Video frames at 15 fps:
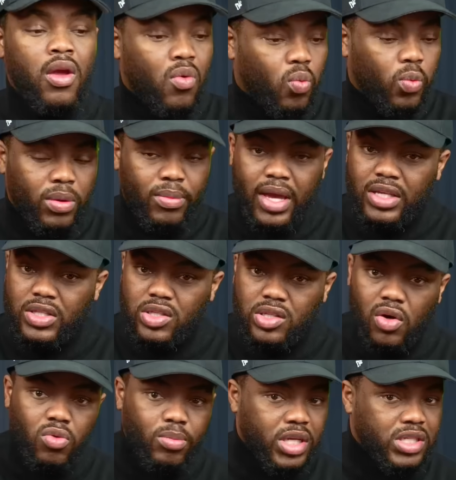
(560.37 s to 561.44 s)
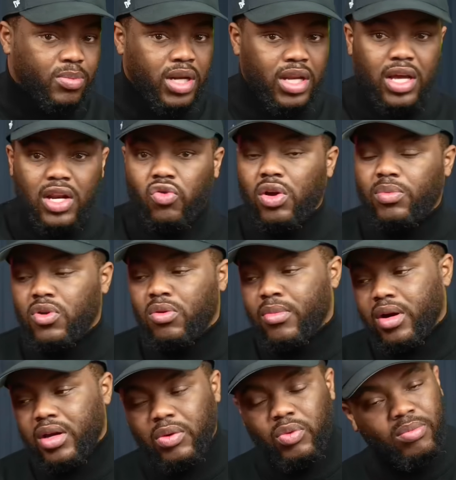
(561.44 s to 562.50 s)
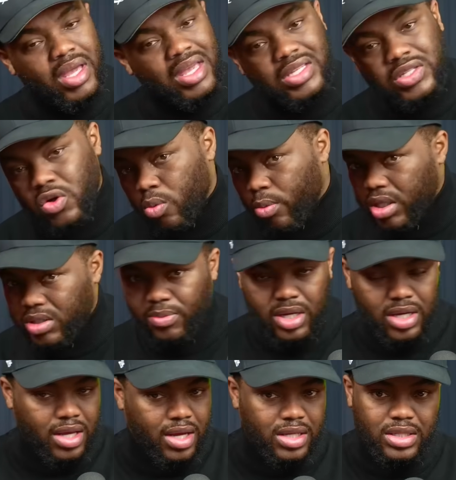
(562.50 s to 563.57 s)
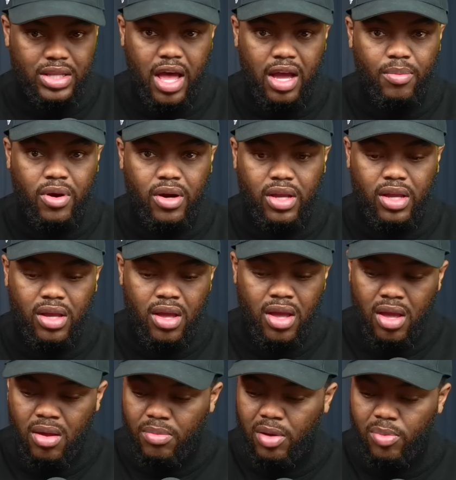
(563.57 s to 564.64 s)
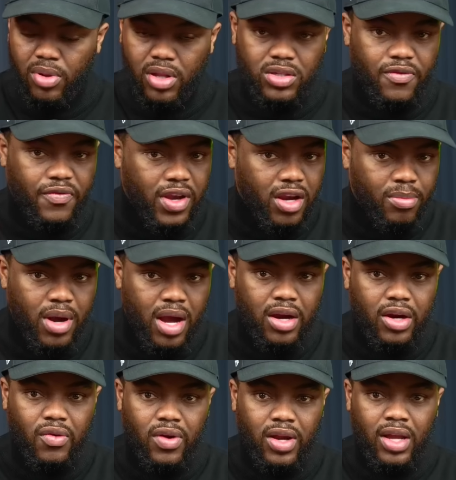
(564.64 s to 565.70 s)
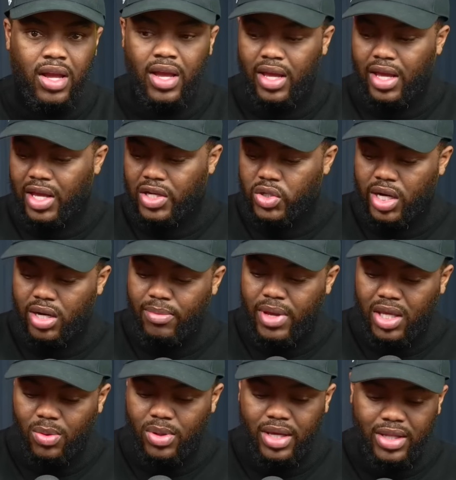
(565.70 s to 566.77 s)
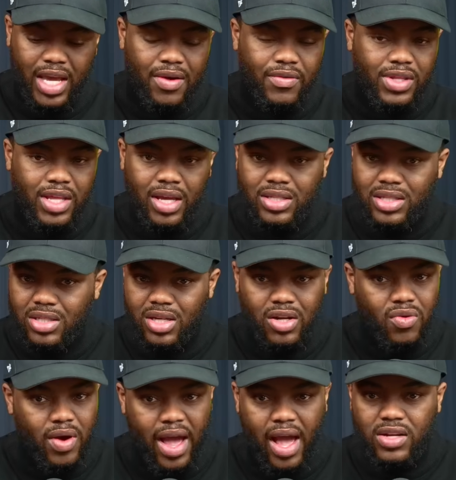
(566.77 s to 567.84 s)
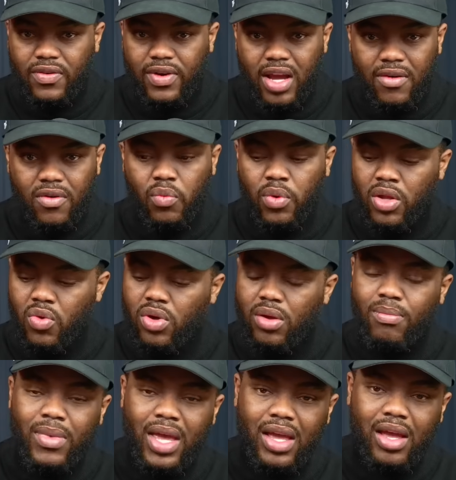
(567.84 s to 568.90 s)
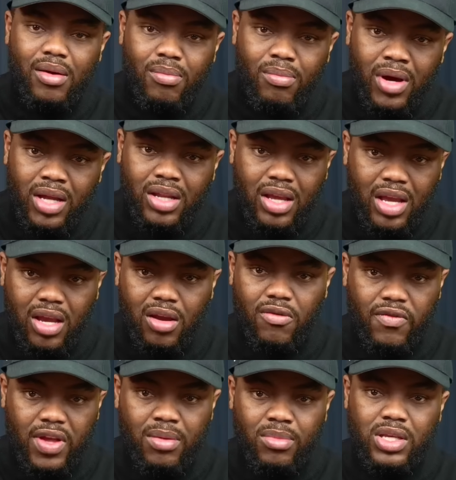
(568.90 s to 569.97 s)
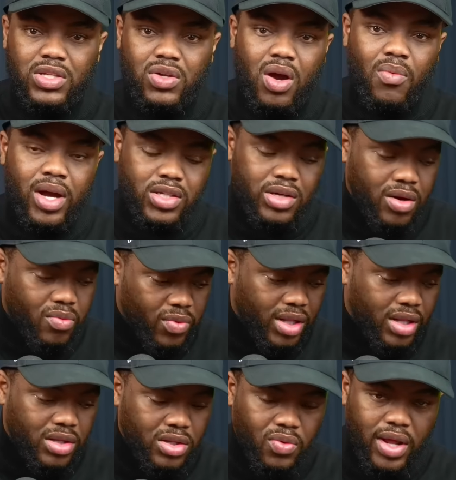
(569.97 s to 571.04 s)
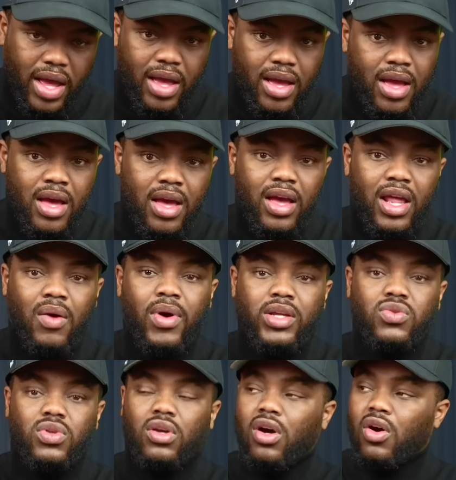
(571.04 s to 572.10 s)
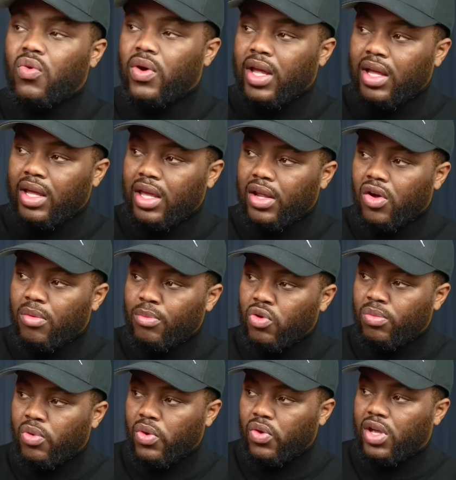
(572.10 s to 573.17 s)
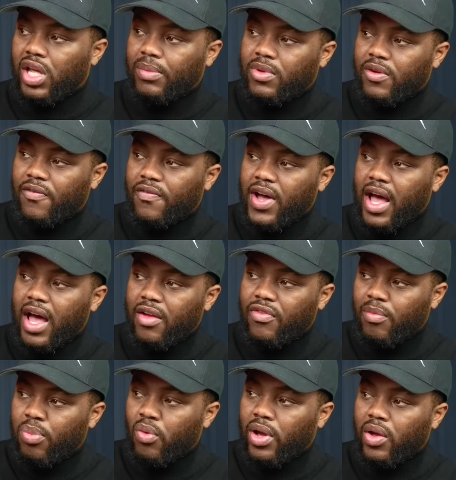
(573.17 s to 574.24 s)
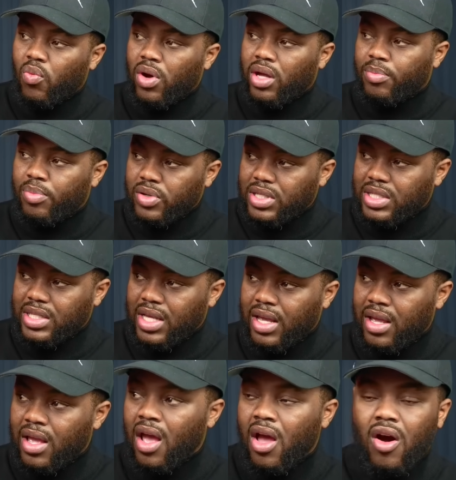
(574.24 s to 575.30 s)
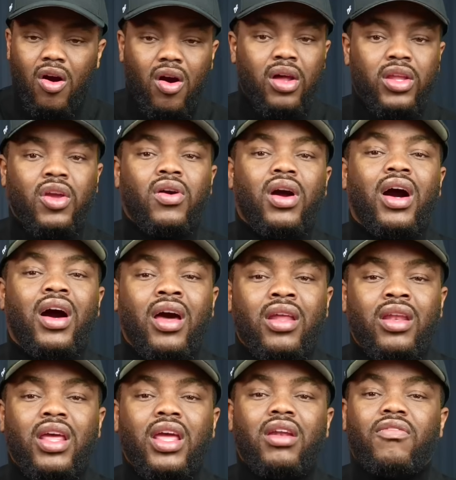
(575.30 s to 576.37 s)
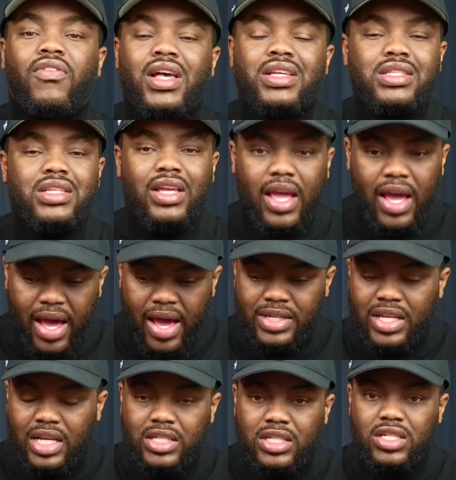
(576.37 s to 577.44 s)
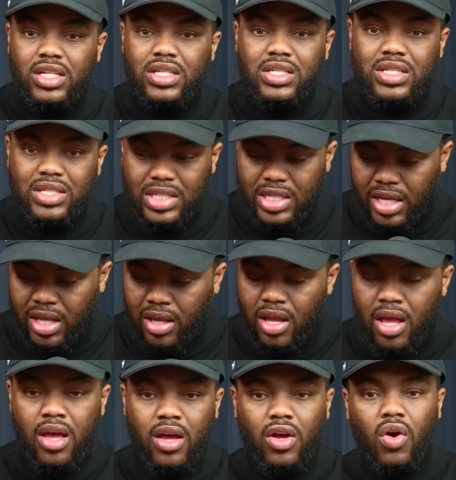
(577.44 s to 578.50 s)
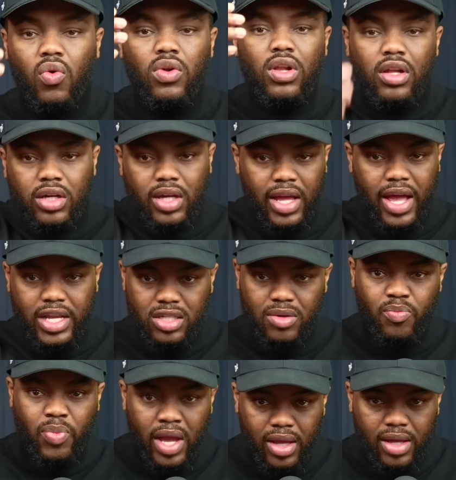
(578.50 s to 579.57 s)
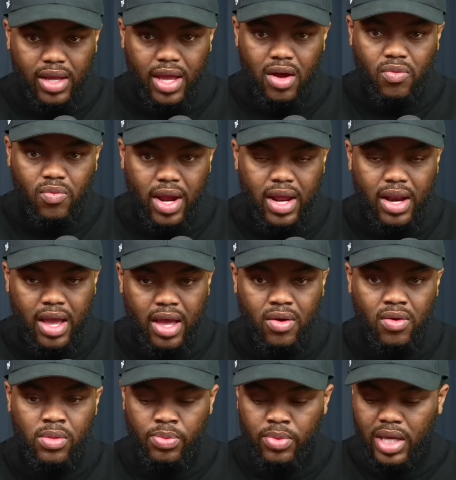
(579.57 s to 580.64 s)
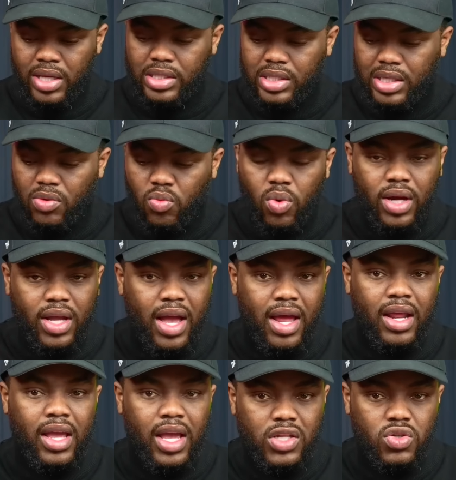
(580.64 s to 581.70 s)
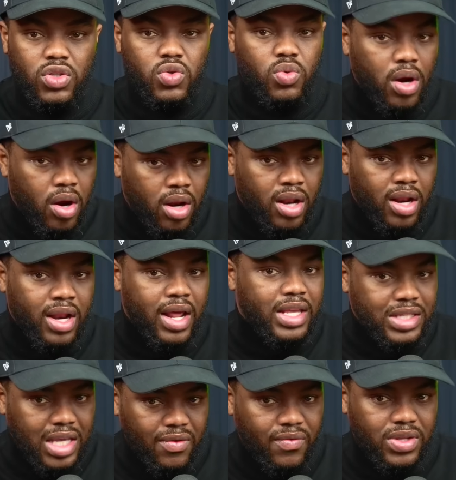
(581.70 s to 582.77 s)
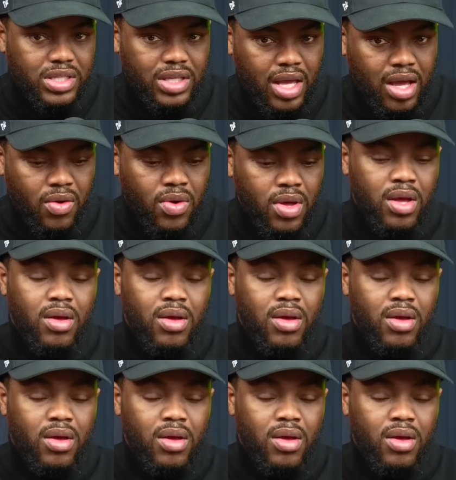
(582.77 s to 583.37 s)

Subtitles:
We made so much money on the crypto market. We made so much money on the stock market. People is fear-mongering and trying to make you think that everything is just going to crash forever when you can make money here, family. So I want y'all to really do that. And I want you to go and get on Moomoo where you get up to 5.1% on your uninvested cash that's just sitting. Go look at your bank account right now and see what kind of interest you're earning in that savings account.